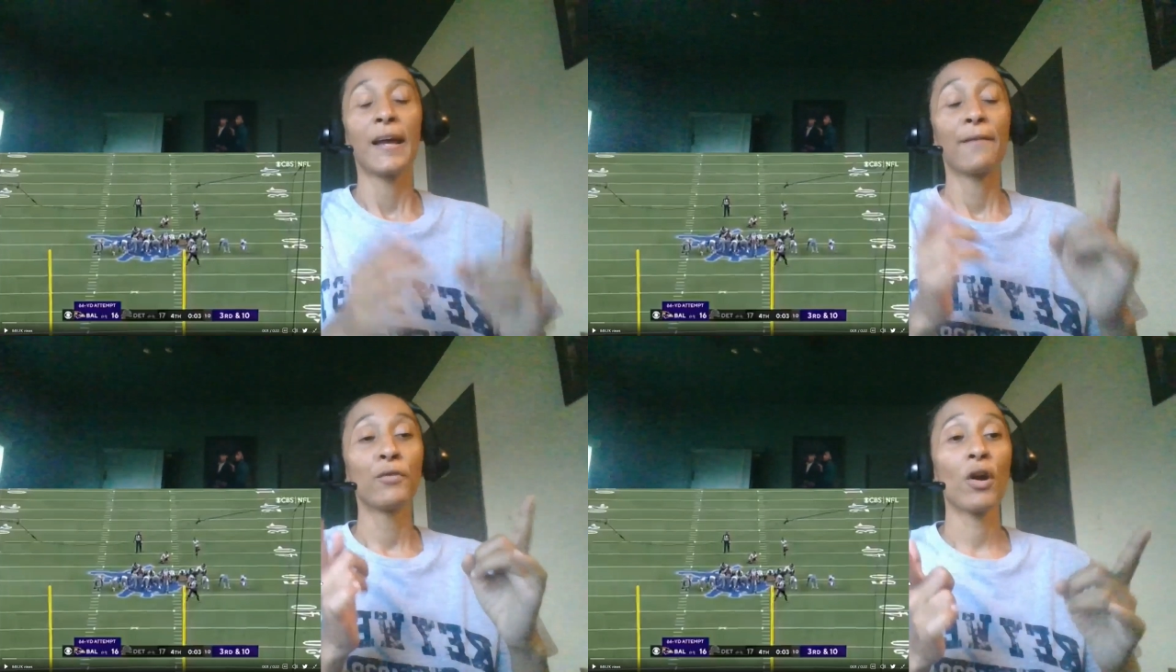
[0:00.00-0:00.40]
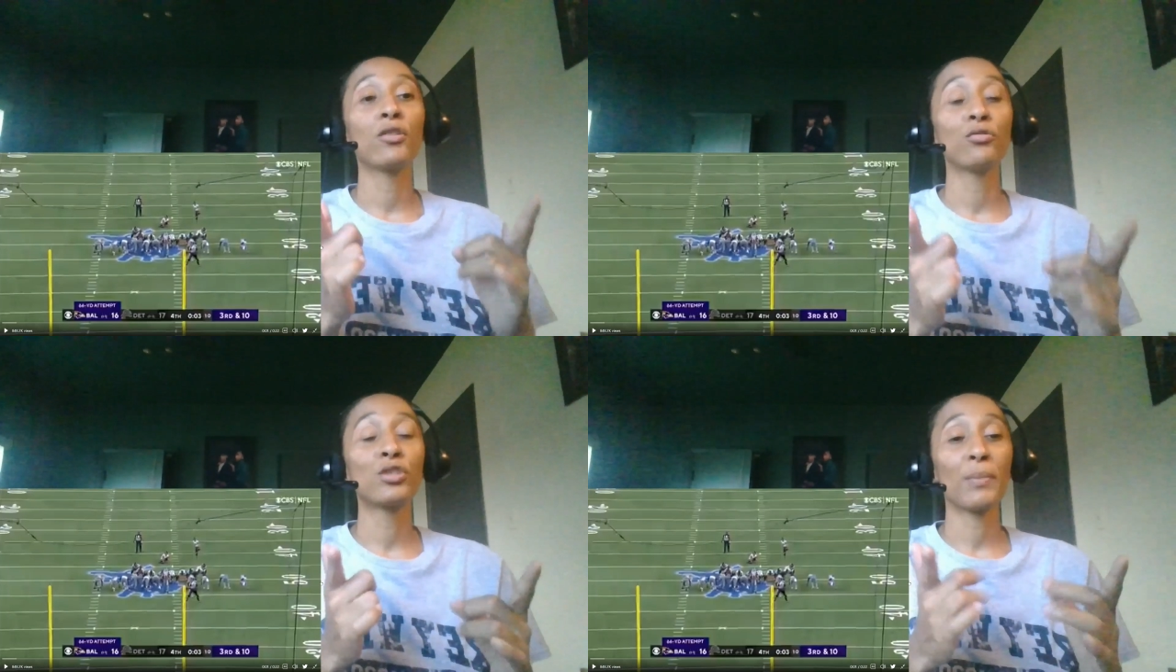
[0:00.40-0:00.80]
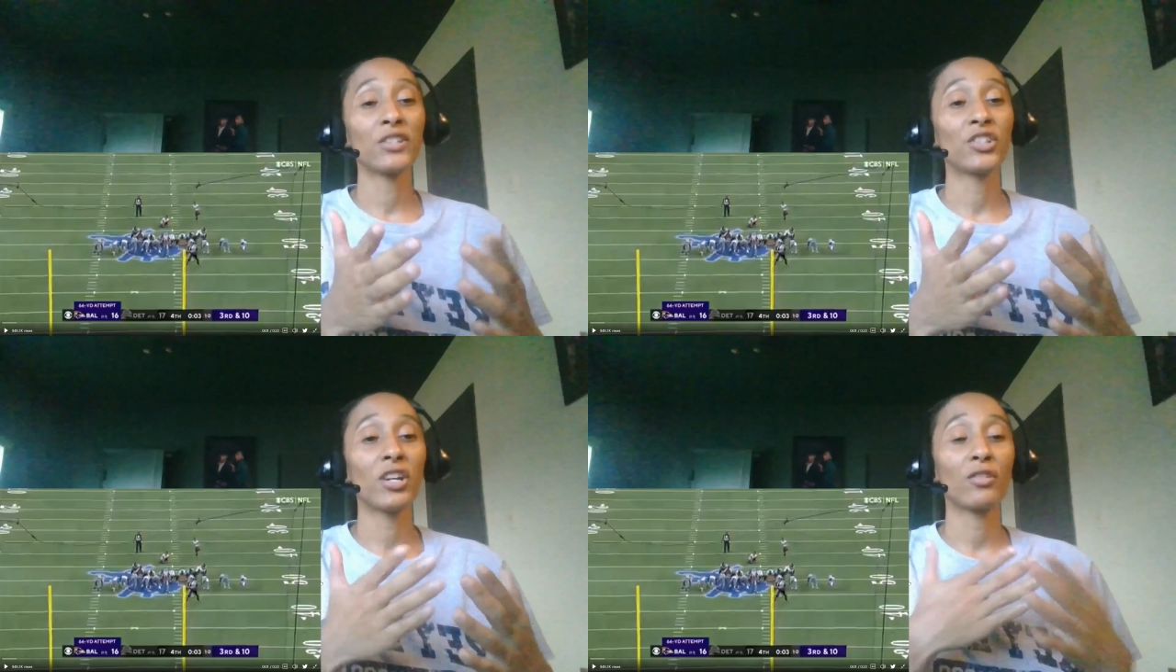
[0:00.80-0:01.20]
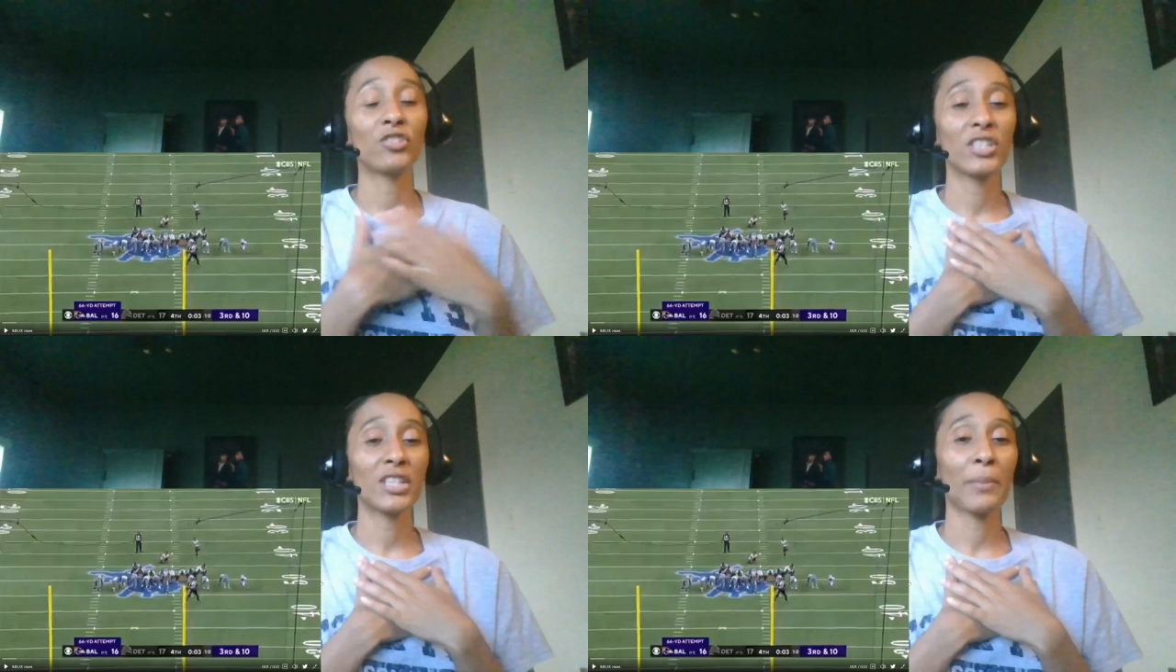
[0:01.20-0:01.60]
If you are new to my channel,
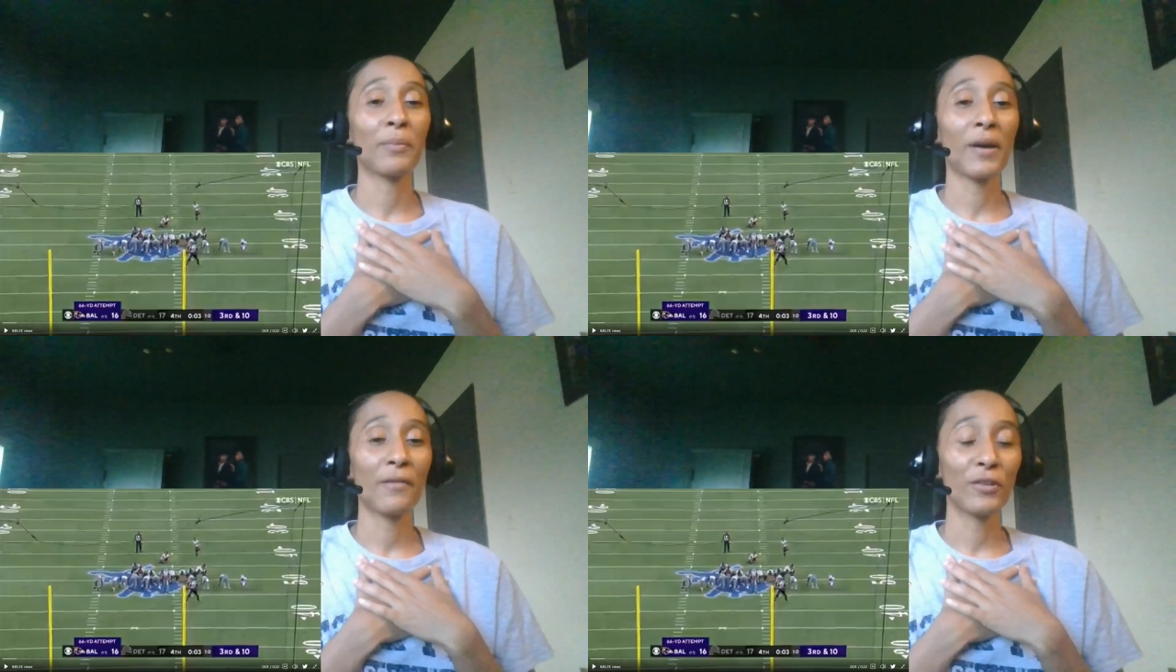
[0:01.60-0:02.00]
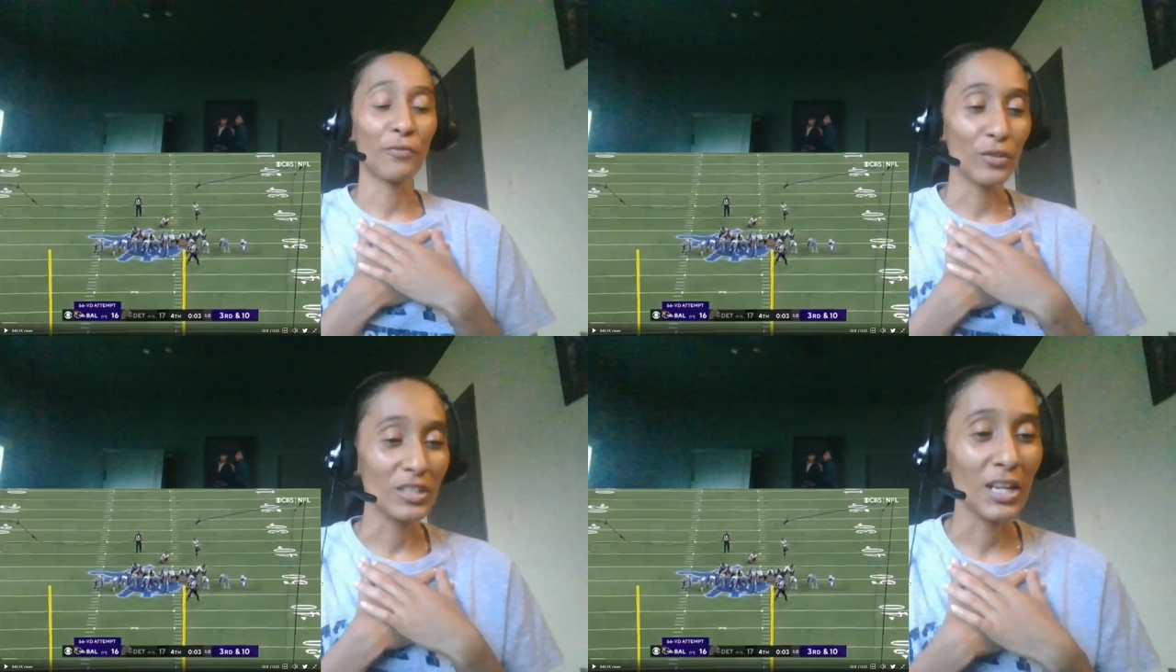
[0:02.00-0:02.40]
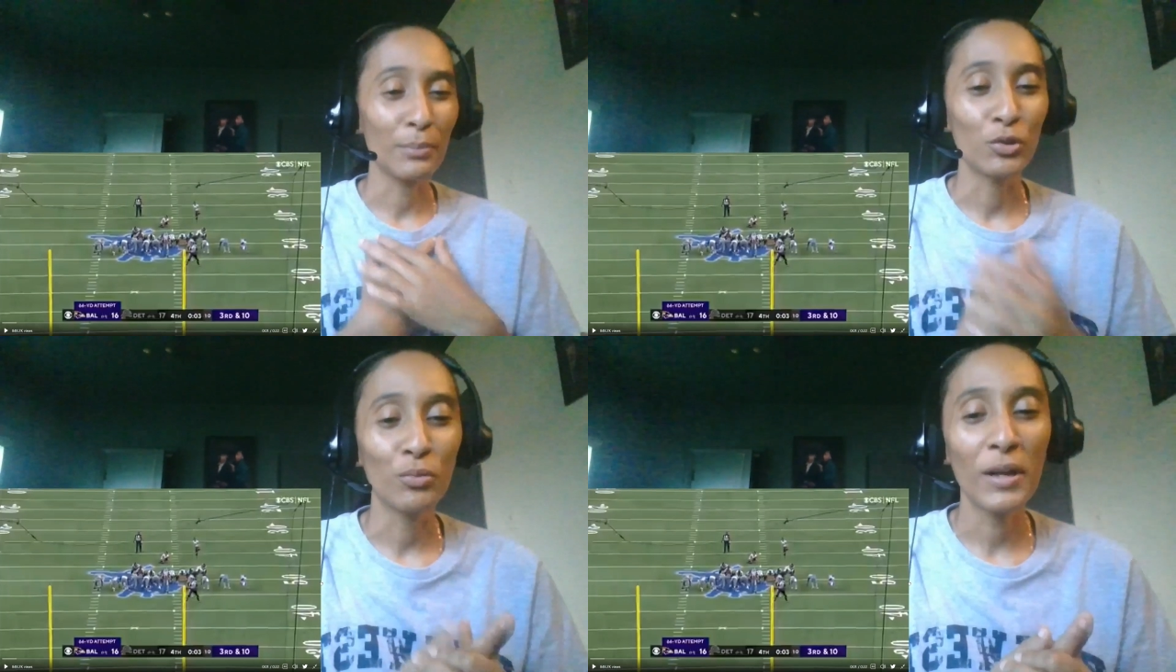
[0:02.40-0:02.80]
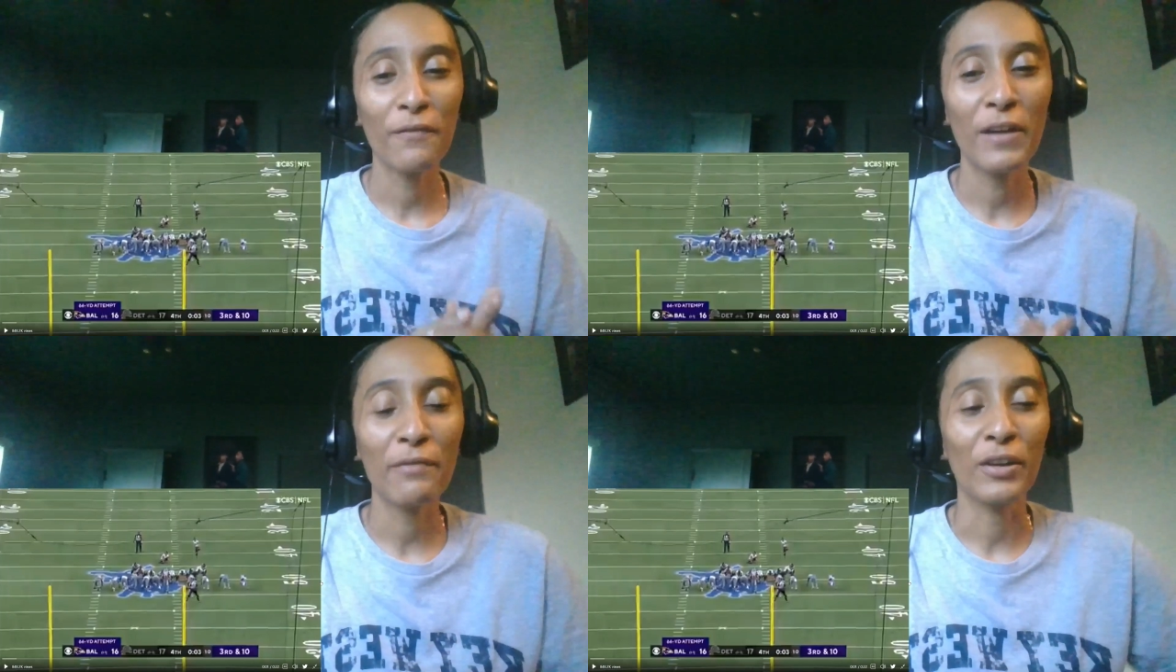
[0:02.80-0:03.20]
just stopping by for the first time, do me a
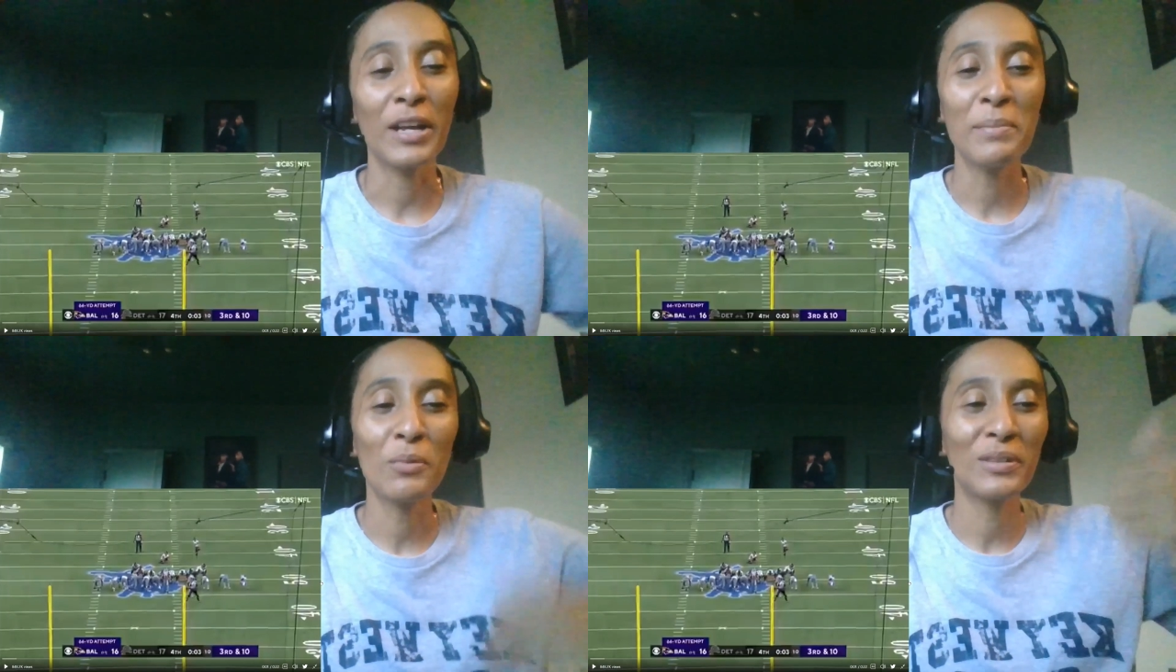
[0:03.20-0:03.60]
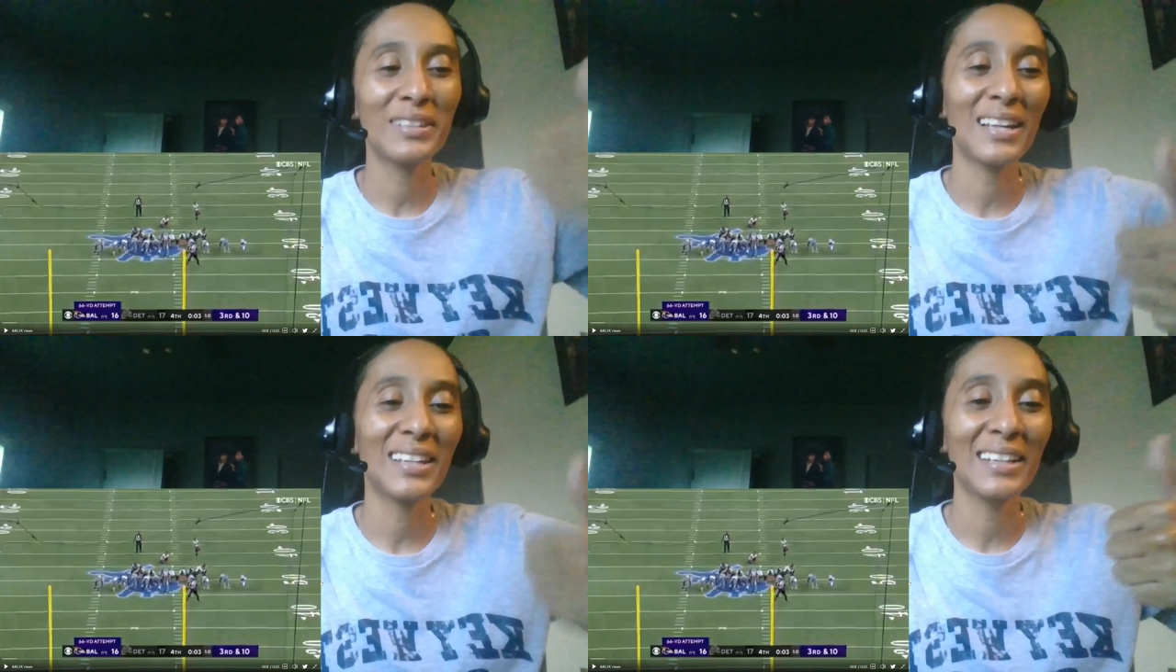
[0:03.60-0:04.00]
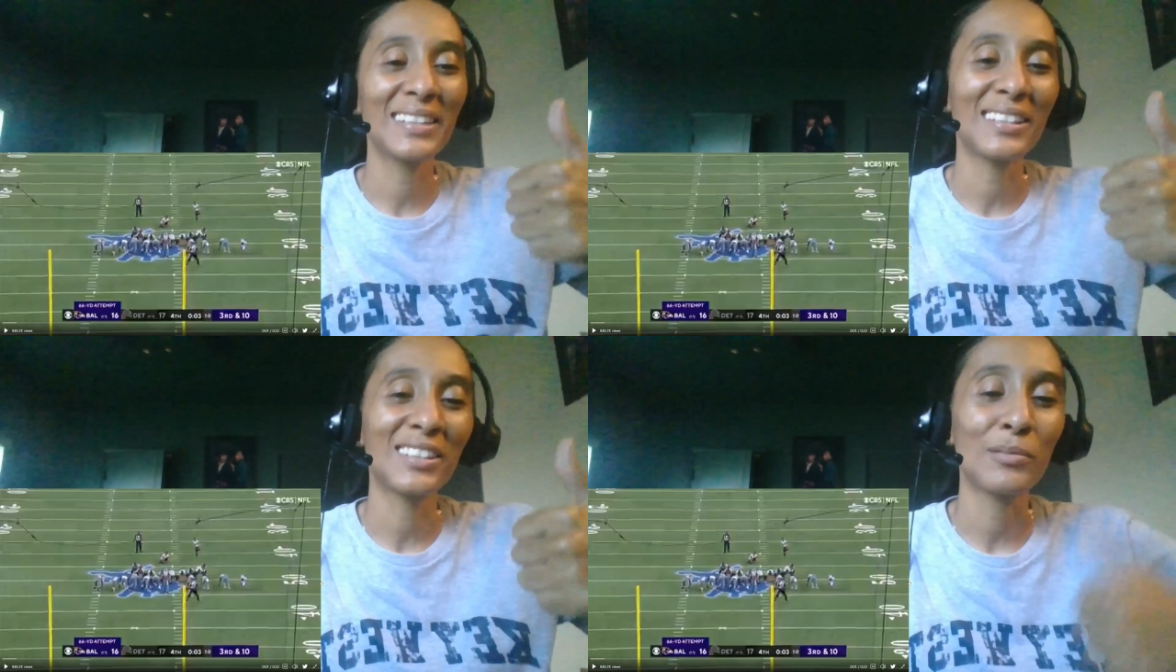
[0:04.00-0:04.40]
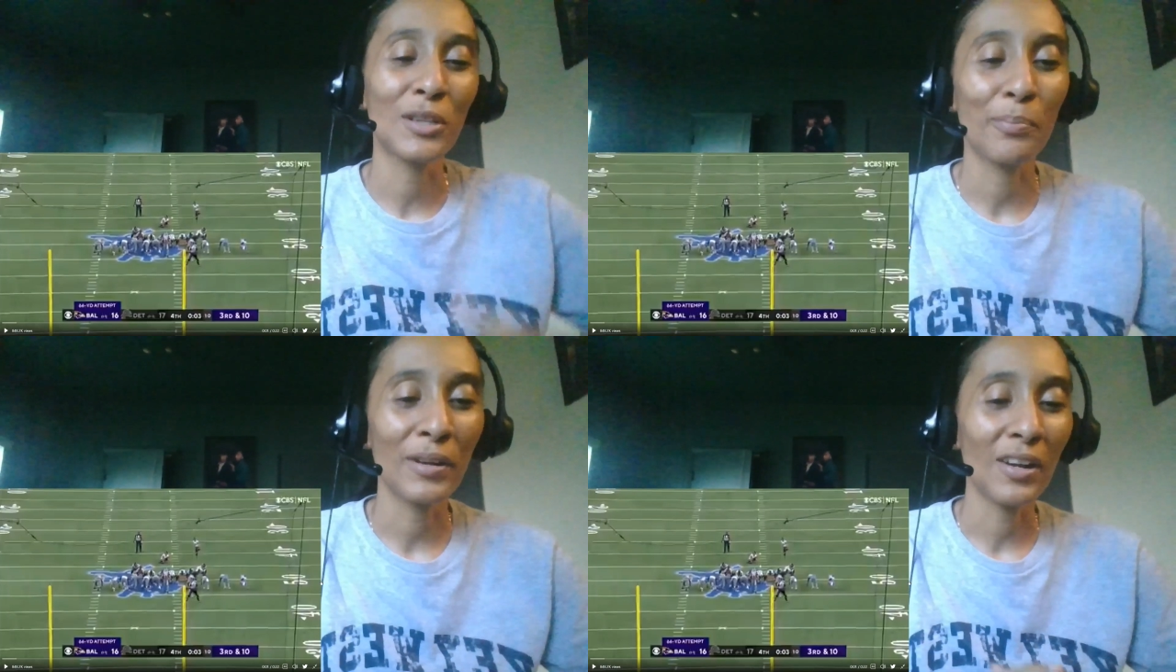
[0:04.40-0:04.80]
favor, hit me with that like, that thumbs
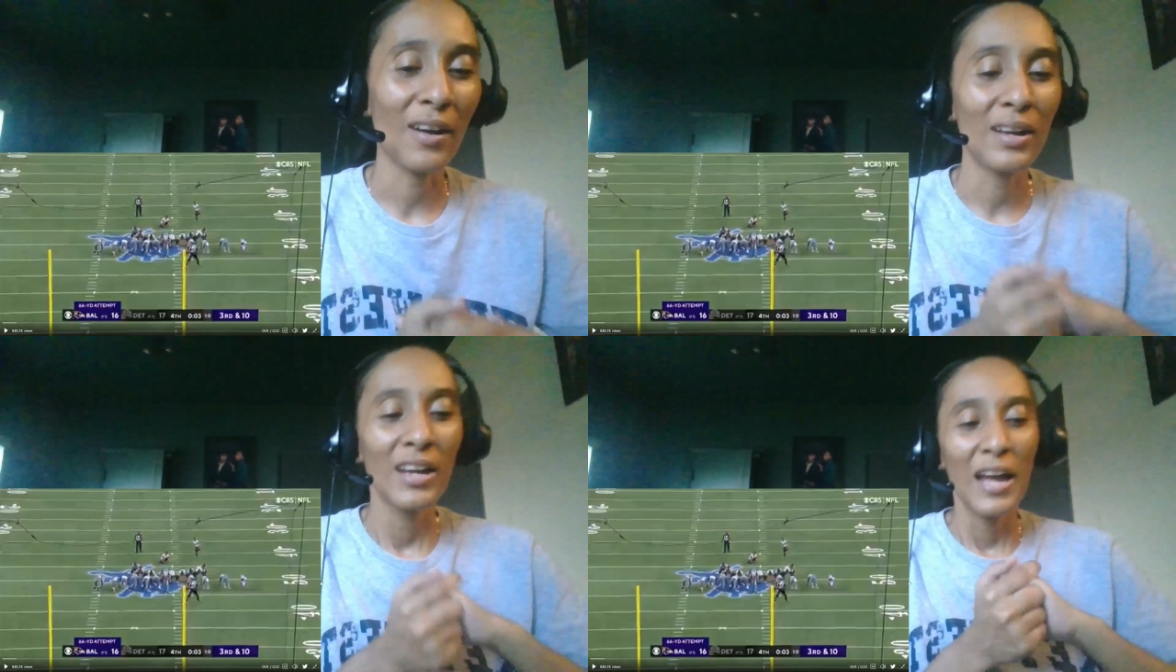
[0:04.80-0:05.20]
up button, alright?